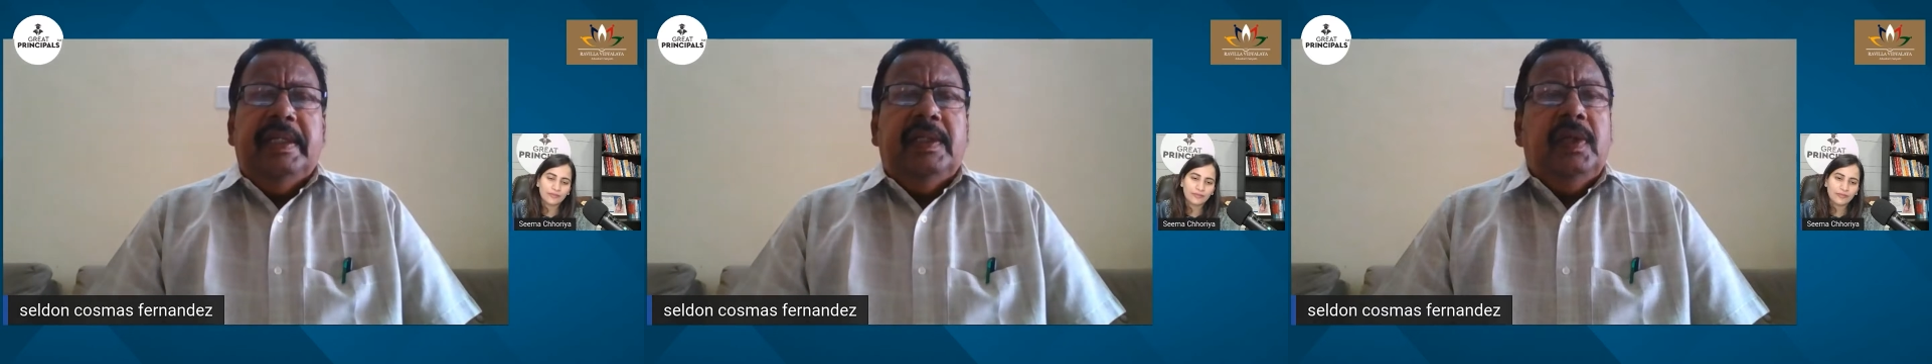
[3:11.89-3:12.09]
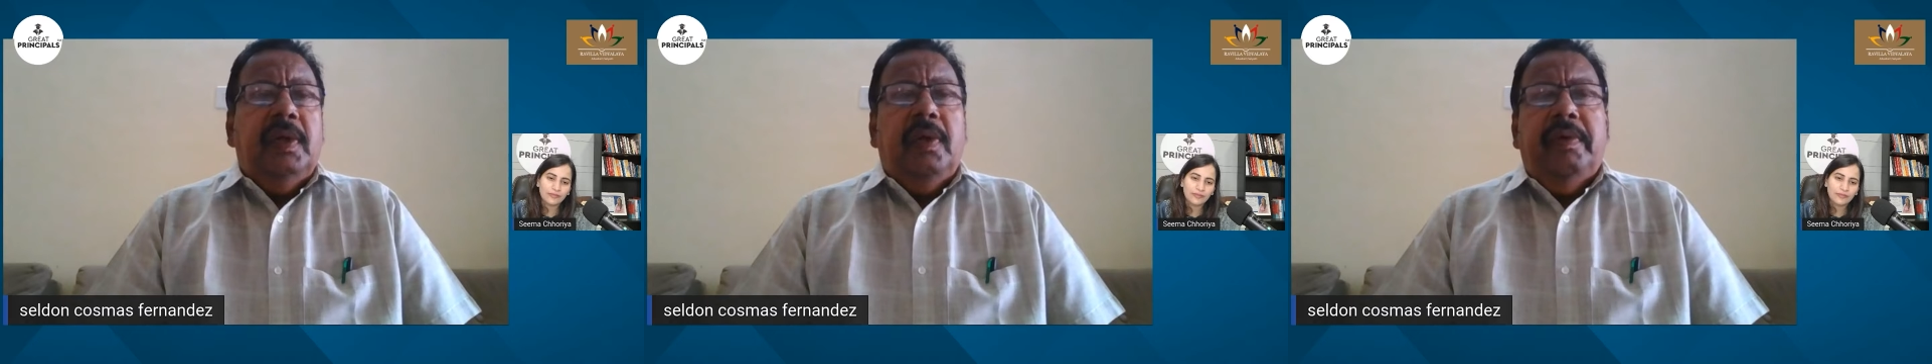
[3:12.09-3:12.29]

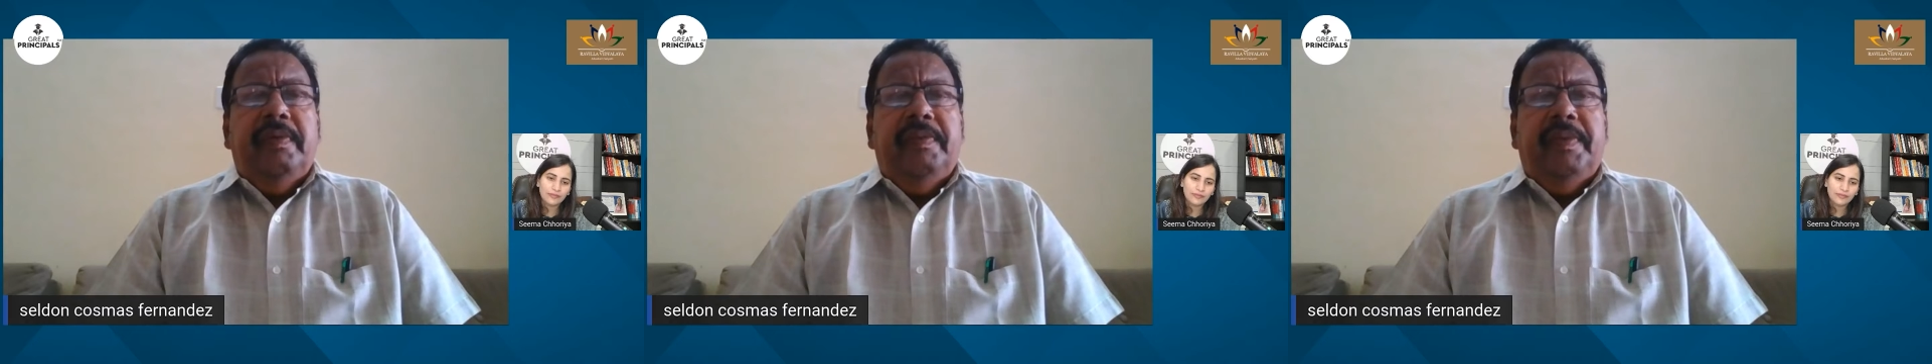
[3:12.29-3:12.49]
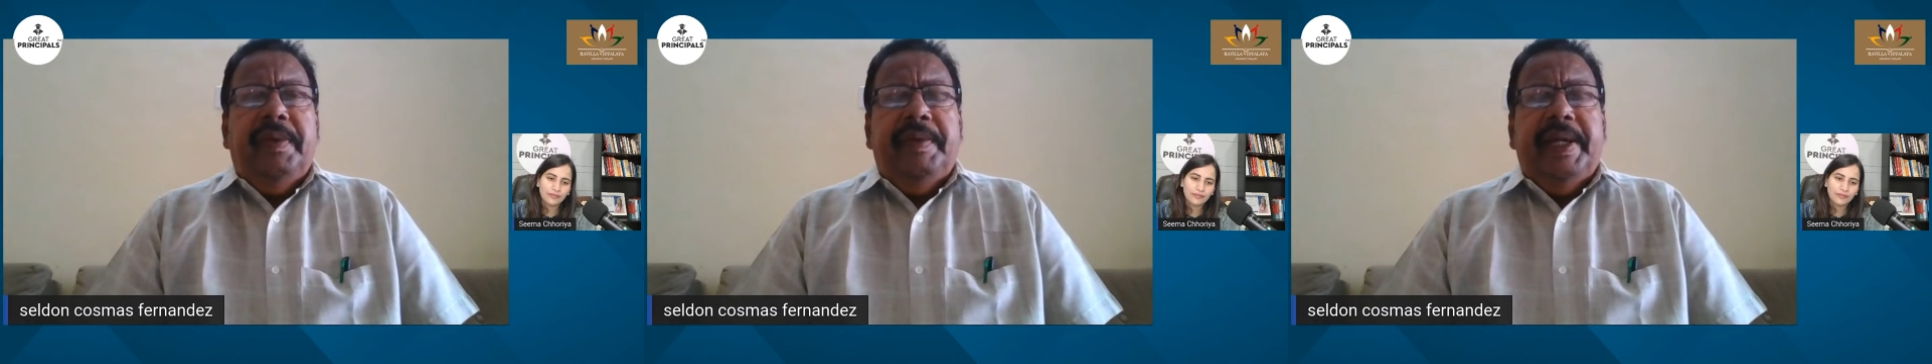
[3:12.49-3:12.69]
So
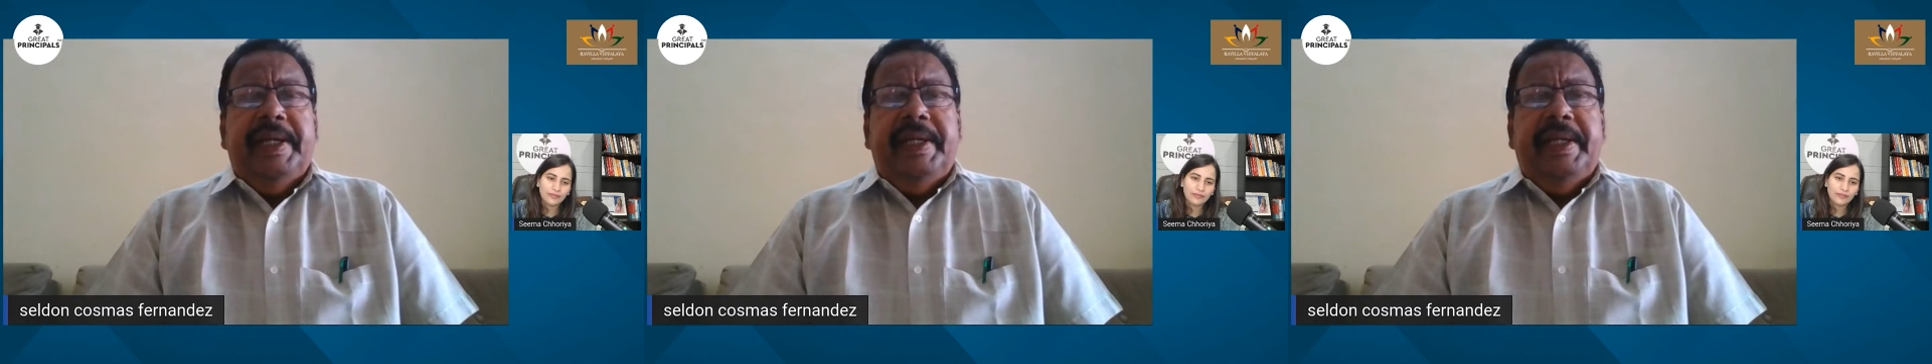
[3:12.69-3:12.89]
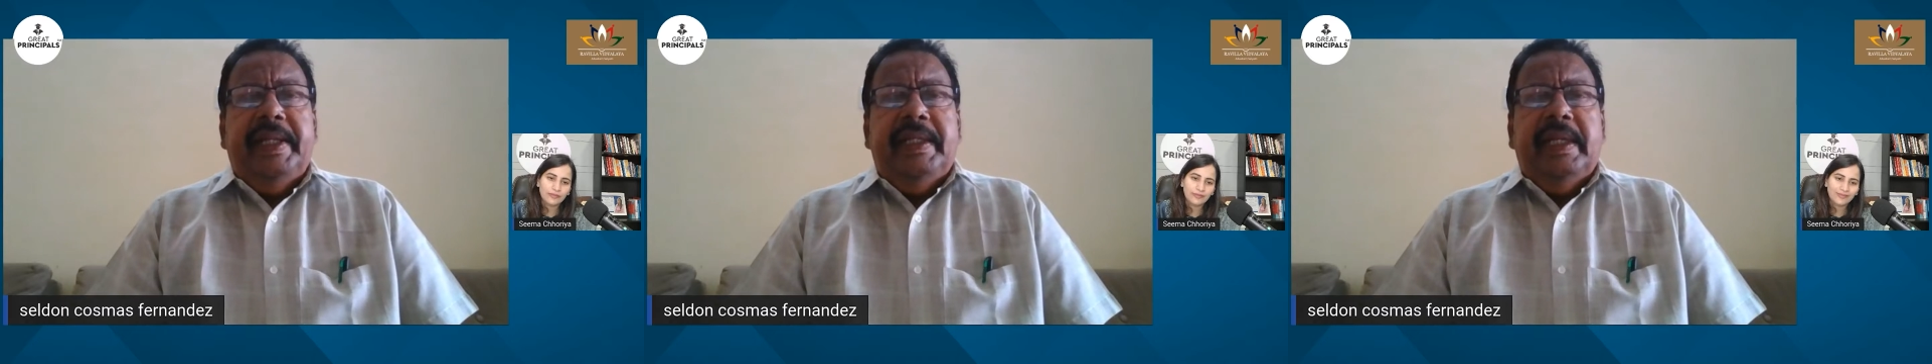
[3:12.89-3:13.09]
we were a
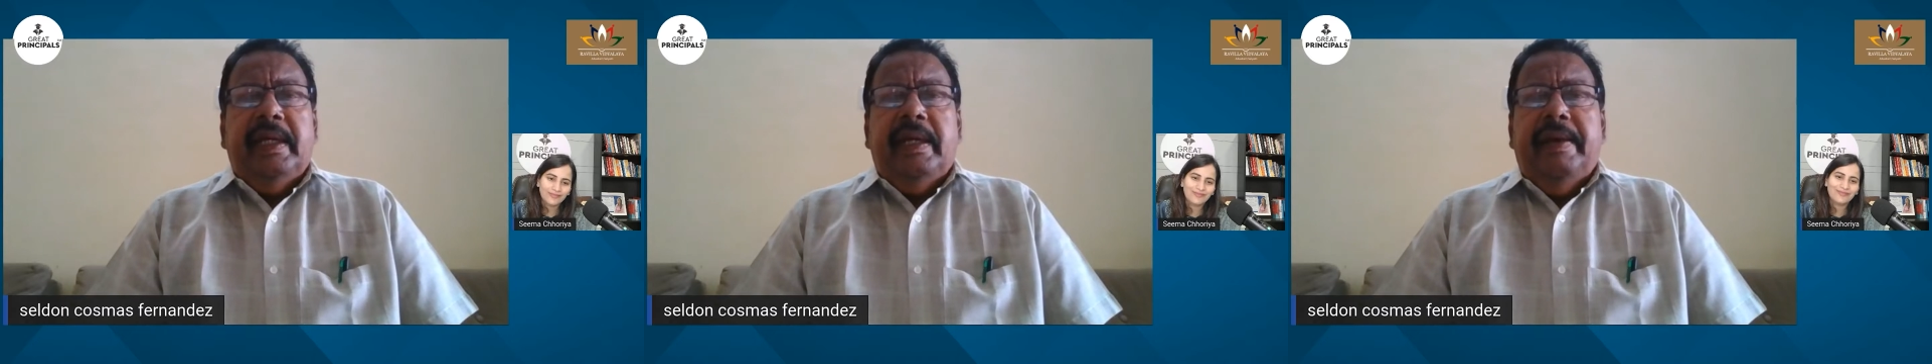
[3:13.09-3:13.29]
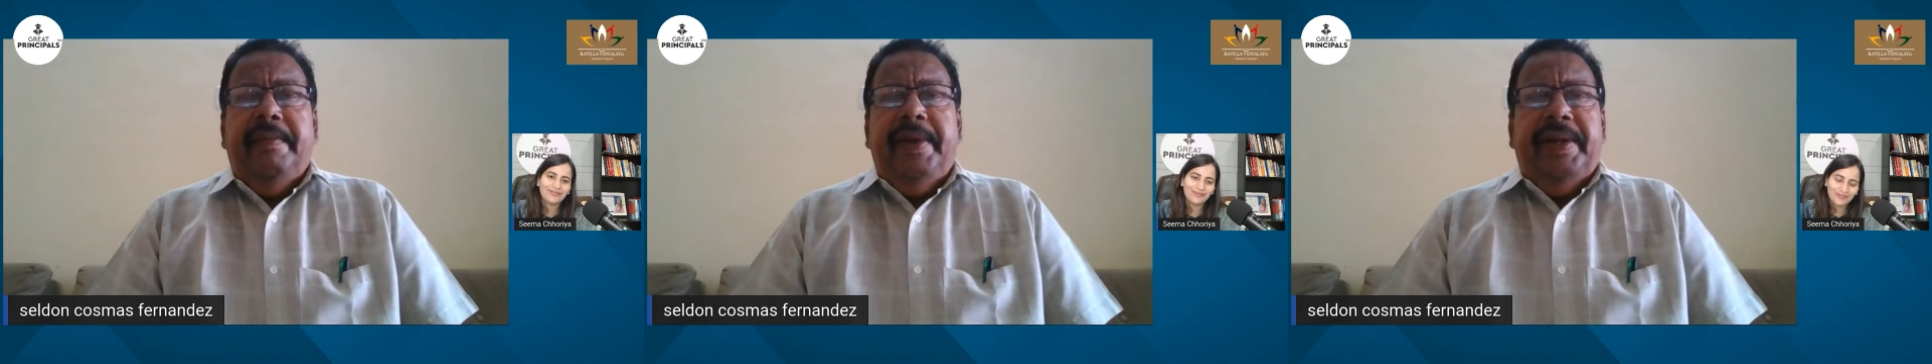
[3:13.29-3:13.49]
teaching
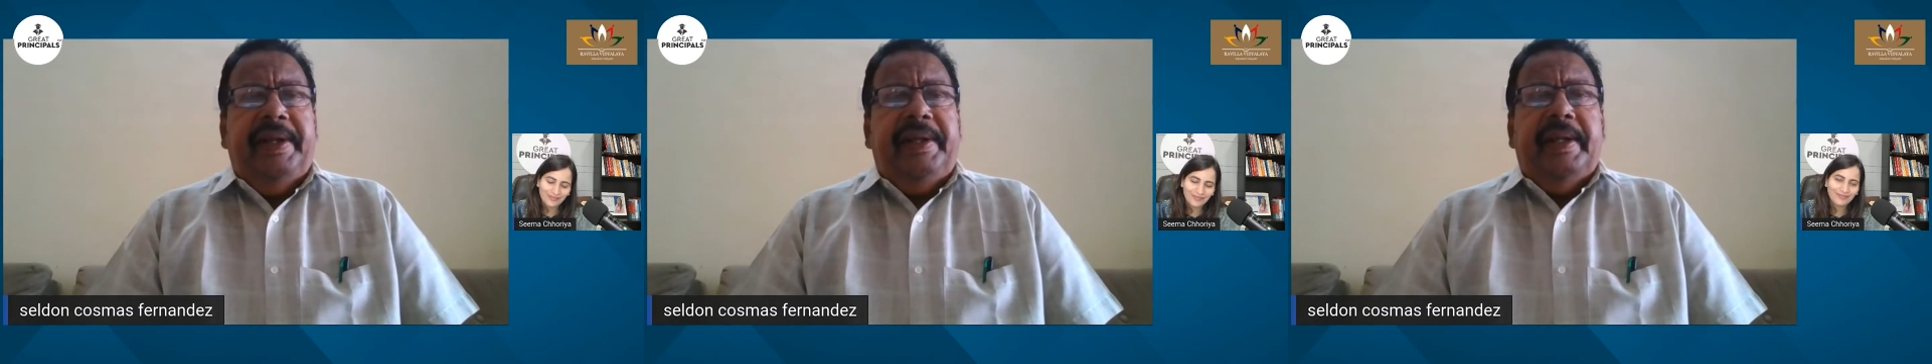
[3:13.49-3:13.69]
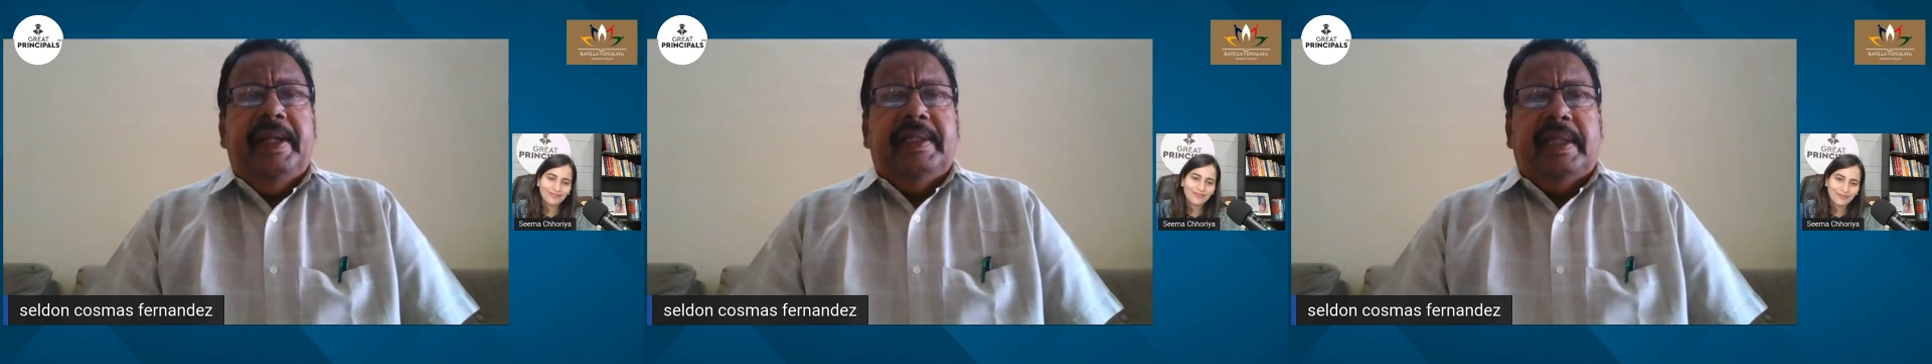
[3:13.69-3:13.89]

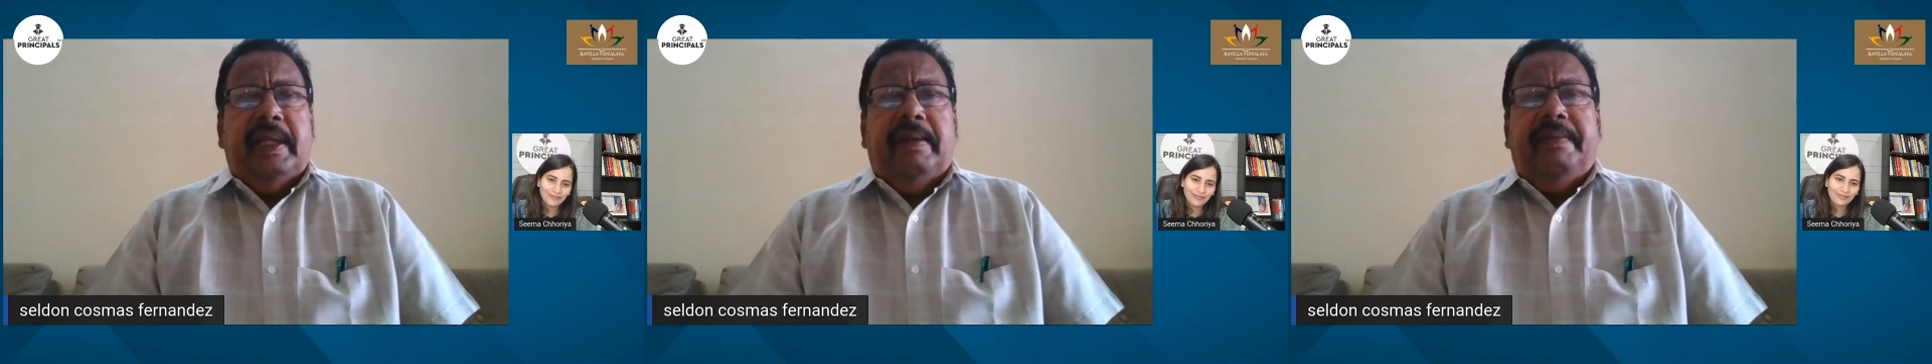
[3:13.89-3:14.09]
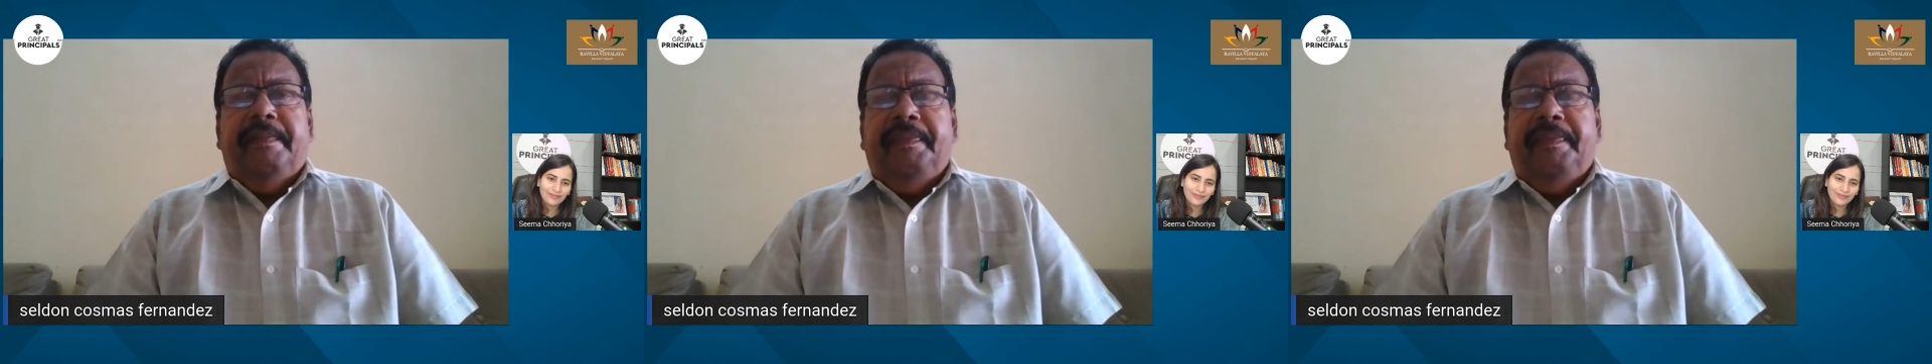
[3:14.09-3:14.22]
community itself.